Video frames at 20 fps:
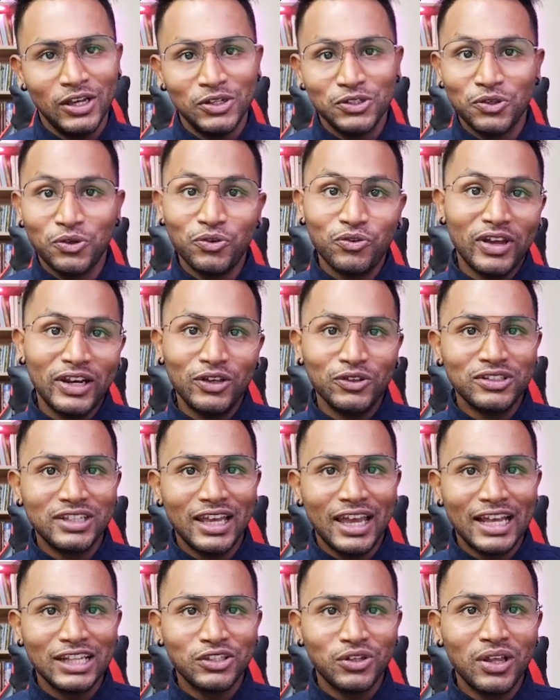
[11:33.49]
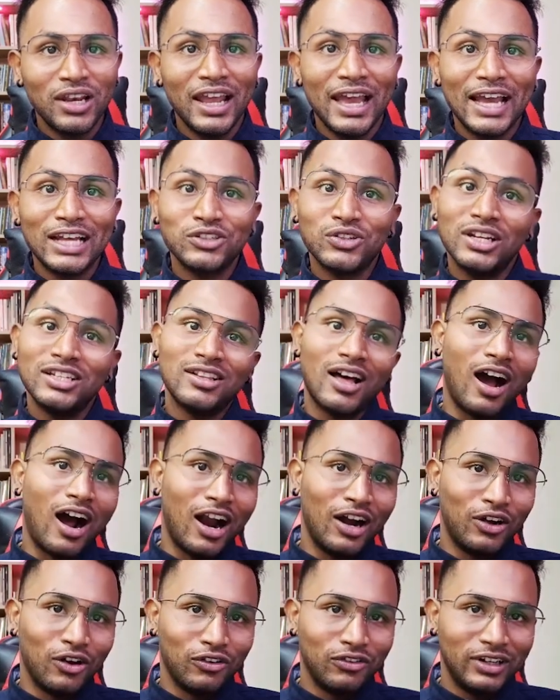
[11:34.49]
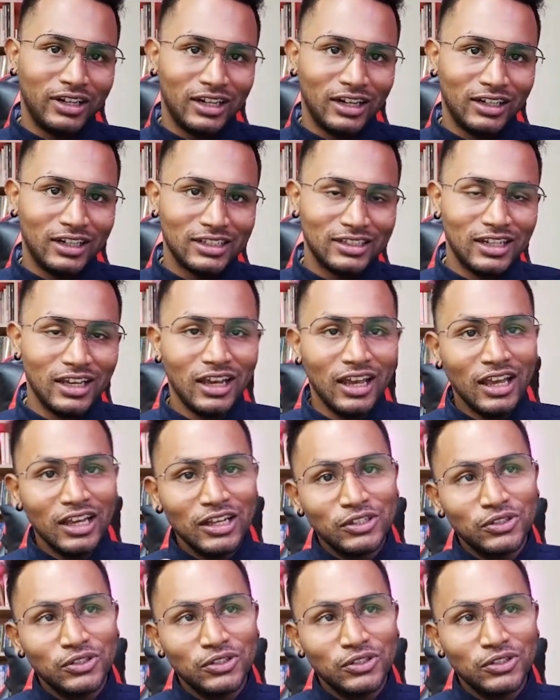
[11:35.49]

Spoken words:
So when you see SQL, SQL is the heart of ETL testing.